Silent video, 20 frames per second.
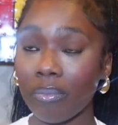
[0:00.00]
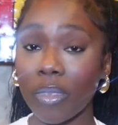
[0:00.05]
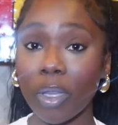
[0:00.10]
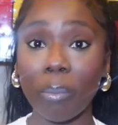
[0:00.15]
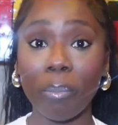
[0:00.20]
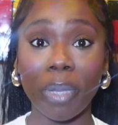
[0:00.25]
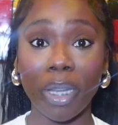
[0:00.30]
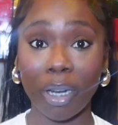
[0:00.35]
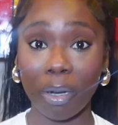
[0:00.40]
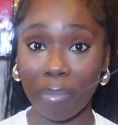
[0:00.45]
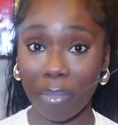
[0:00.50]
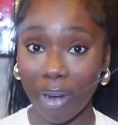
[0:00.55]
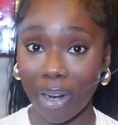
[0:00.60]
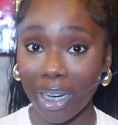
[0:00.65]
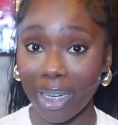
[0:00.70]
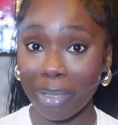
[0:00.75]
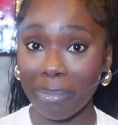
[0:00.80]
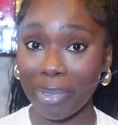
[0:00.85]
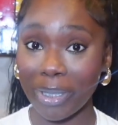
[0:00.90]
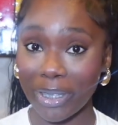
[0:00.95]
Miramar
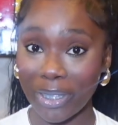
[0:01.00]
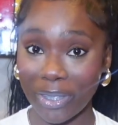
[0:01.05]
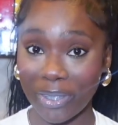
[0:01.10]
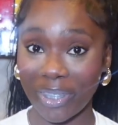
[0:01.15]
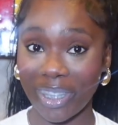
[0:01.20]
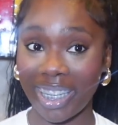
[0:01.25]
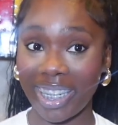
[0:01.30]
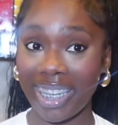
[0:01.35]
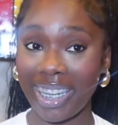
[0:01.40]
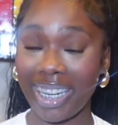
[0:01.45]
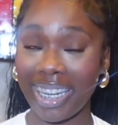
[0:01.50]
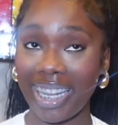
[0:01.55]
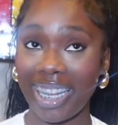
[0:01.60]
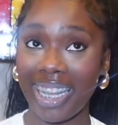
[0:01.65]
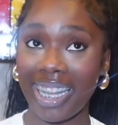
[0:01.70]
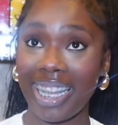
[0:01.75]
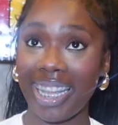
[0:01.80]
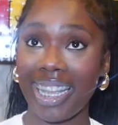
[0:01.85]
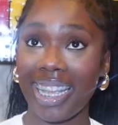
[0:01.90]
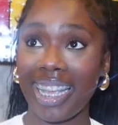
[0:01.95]
Elementary.
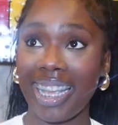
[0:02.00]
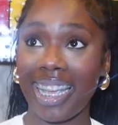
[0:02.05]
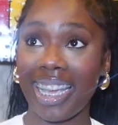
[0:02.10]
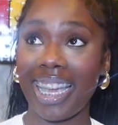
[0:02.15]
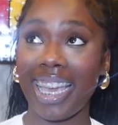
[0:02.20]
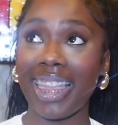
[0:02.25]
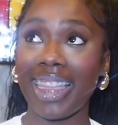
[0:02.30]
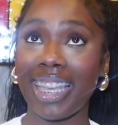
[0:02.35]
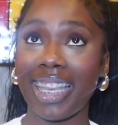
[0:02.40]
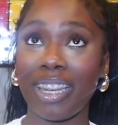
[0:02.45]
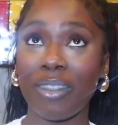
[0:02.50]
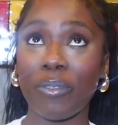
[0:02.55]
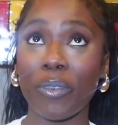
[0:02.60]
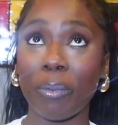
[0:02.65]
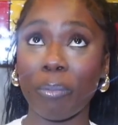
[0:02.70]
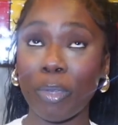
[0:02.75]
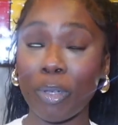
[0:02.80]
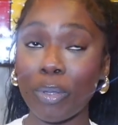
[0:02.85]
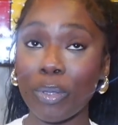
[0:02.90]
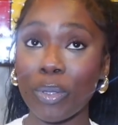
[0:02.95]
And then for
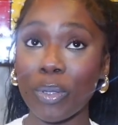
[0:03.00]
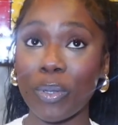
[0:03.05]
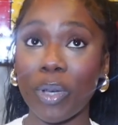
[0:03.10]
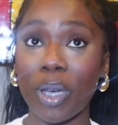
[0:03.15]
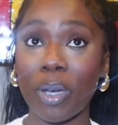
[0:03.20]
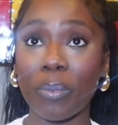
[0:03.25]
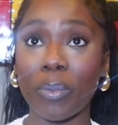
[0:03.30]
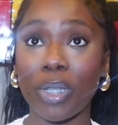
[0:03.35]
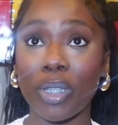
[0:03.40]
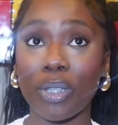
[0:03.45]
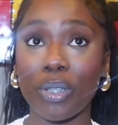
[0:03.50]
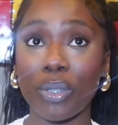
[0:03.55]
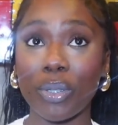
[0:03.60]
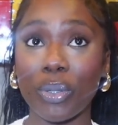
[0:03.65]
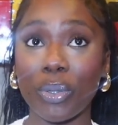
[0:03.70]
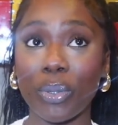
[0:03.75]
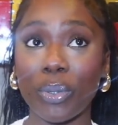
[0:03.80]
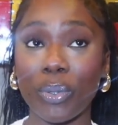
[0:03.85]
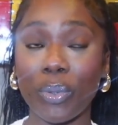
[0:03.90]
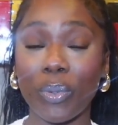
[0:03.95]
middle school, I went
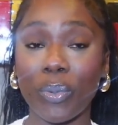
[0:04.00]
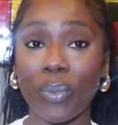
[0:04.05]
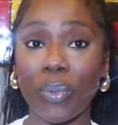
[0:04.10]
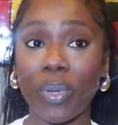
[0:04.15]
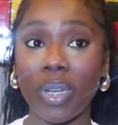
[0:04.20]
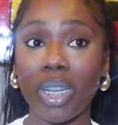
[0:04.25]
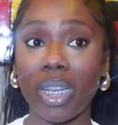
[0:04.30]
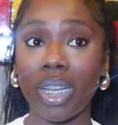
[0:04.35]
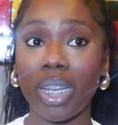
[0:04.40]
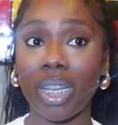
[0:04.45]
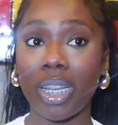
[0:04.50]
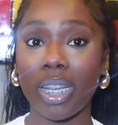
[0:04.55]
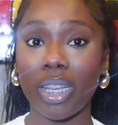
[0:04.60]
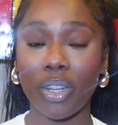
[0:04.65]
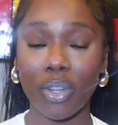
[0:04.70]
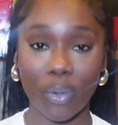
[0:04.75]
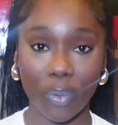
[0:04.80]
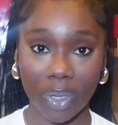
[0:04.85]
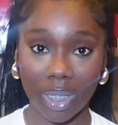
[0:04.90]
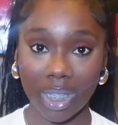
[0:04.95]
to
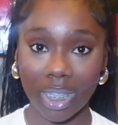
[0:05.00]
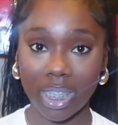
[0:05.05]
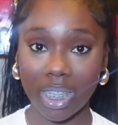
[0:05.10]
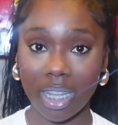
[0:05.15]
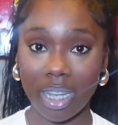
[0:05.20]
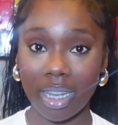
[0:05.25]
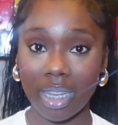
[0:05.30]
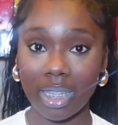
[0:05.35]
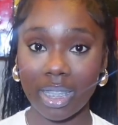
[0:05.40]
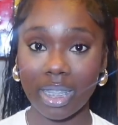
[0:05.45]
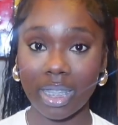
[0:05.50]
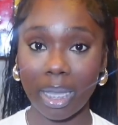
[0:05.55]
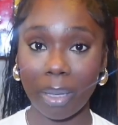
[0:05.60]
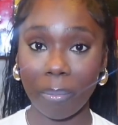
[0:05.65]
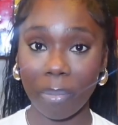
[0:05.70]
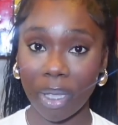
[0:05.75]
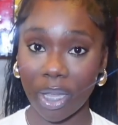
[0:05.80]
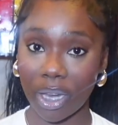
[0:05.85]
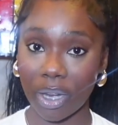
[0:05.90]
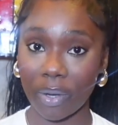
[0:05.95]
New Renaissance and
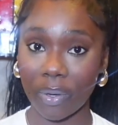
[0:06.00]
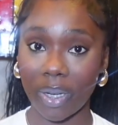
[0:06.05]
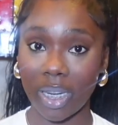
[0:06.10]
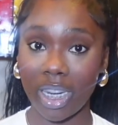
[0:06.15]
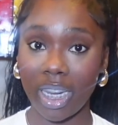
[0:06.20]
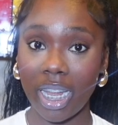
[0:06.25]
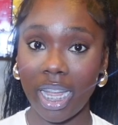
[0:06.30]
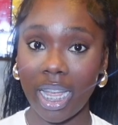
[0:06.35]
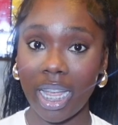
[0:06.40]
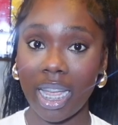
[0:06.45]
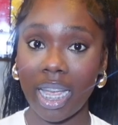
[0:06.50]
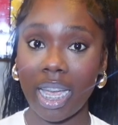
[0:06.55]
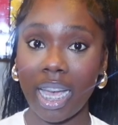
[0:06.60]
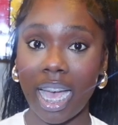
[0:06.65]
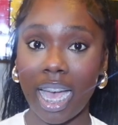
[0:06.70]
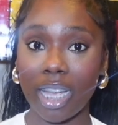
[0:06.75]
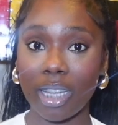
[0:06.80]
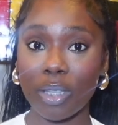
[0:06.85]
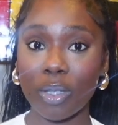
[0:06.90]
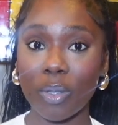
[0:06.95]
Perry.
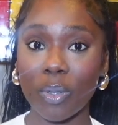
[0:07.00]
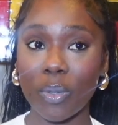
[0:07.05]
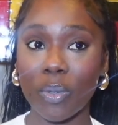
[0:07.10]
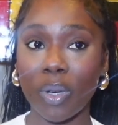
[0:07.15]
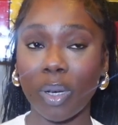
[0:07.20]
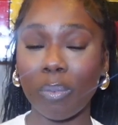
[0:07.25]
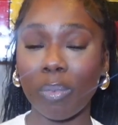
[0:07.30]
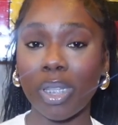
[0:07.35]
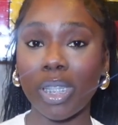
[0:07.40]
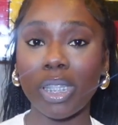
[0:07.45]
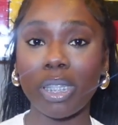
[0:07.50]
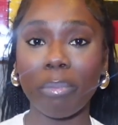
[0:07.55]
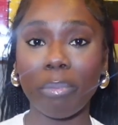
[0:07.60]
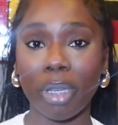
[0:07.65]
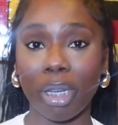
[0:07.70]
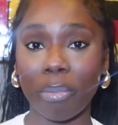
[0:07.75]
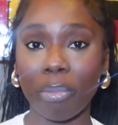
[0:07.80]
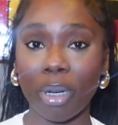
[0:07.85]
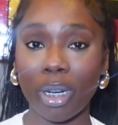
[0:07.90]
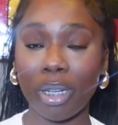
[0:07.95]
High school, I went to
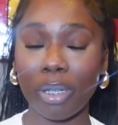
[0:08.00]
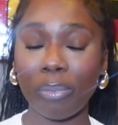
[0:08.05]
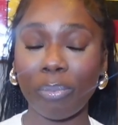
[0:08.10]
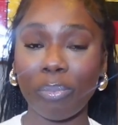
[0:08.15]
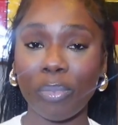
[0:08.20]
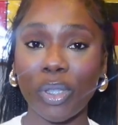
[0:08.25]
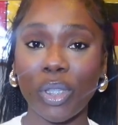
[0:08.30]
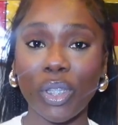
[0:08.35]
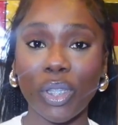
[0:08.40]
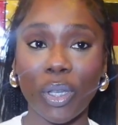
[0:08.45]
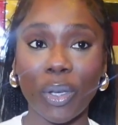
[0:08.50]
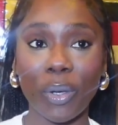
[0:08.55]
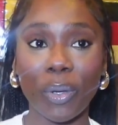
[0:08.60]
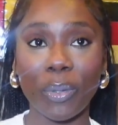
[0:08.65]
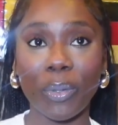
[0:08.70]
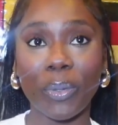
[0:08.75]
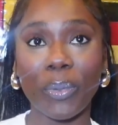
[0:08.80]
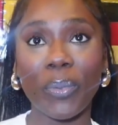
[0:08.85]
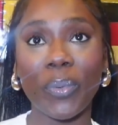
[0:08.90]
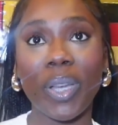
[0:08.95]
Miramar.
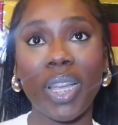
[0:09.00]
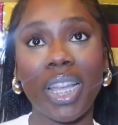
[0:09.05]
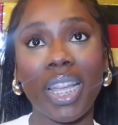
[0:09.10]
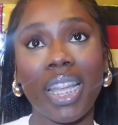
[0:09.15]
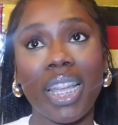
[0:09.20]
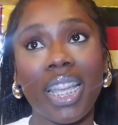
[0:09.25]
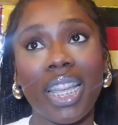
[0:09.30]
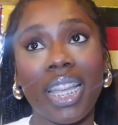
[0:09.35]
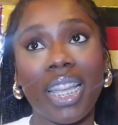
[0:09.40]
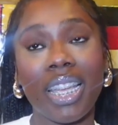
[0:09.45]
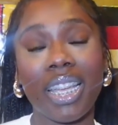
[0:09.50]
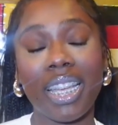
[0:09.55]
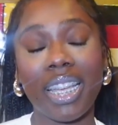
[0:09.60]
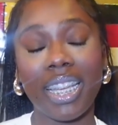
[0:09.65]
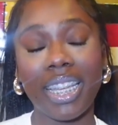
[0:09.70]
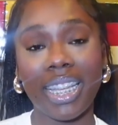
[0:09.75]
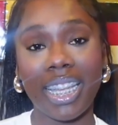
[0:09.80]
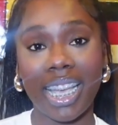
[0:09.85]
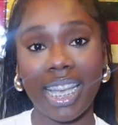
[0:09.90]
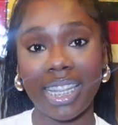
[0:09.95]
So,
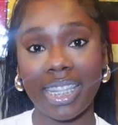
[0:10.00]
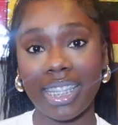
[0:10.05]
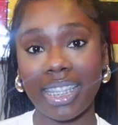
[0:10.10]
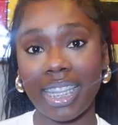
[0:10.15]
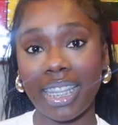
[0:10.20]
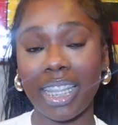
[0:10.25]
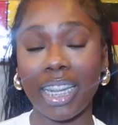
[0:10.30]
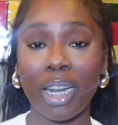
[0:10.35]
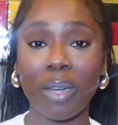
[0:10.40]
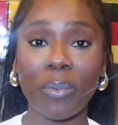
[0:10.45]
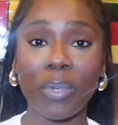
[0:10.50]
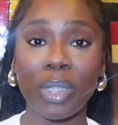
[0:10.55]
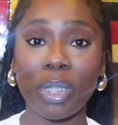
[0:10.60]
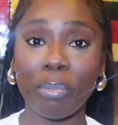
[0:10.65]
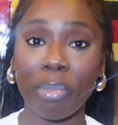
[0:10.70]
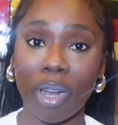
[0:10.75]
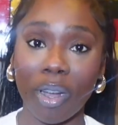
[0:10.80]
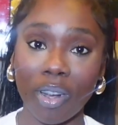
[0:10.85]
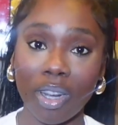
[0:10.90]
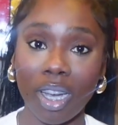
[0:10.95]
yes. And then I went to
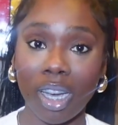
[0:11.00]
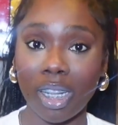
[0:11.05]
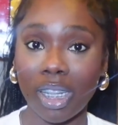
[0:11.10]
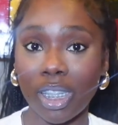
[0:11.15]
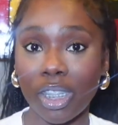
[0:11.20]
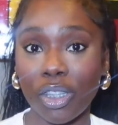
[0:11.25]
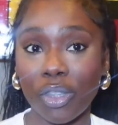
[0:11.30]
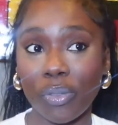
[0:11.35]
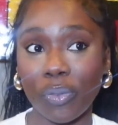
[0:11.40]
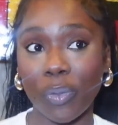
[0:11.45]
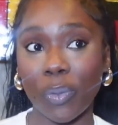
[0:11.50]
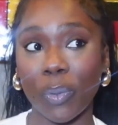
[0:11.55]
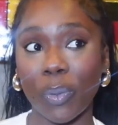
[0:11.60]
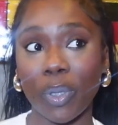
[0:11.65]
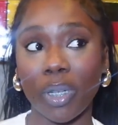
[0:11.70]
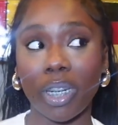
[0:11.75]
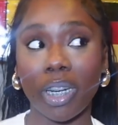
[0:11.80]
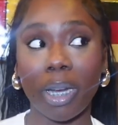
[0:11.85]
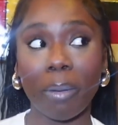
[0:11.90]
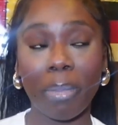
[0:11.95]
Broward College
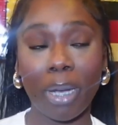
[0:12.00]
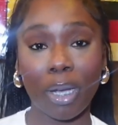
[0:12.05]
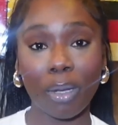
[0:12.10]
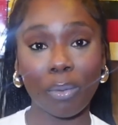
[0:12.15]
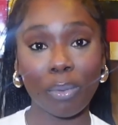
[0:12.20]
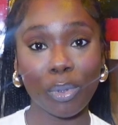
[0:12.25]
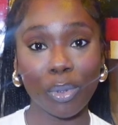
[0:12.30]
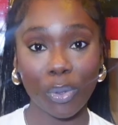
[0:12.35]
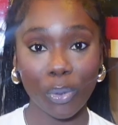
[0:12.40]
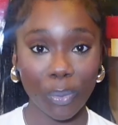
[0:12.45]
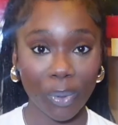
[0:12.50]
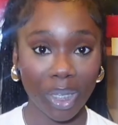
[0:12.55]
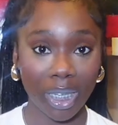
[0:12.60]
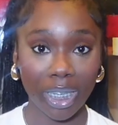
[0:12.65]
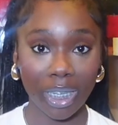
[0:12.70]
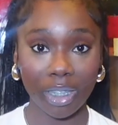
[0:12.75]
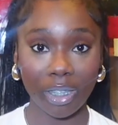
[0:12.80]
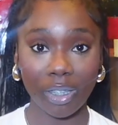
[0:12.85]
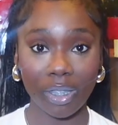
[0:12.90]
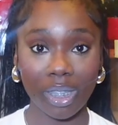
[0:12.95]
for about 2
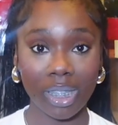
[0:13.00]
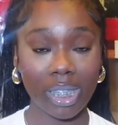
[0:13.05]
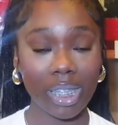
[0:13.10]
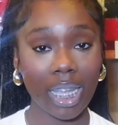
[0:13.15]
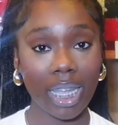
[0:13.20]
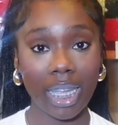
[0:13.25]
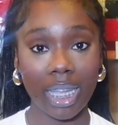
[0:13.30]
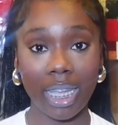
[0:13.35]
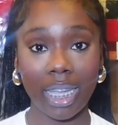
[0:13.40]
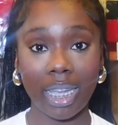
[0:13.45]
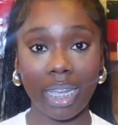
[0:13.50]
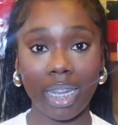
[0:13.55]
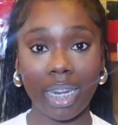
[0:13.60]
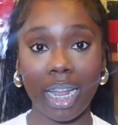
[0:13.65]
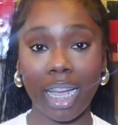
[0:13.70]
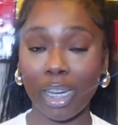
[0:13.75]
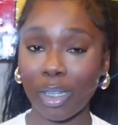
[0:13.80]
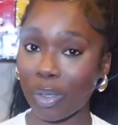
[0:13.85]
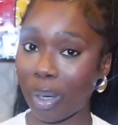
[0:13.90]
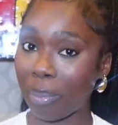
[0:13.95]
years and
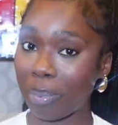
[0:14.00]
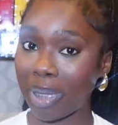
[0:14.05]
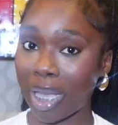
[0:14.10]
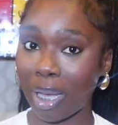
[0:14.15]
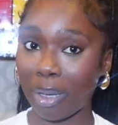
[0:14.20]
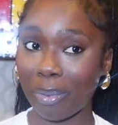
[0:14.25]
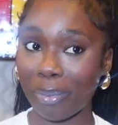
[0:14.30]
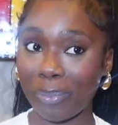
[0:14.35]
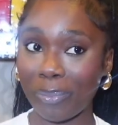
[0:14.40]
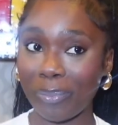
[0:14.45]
I dropped out.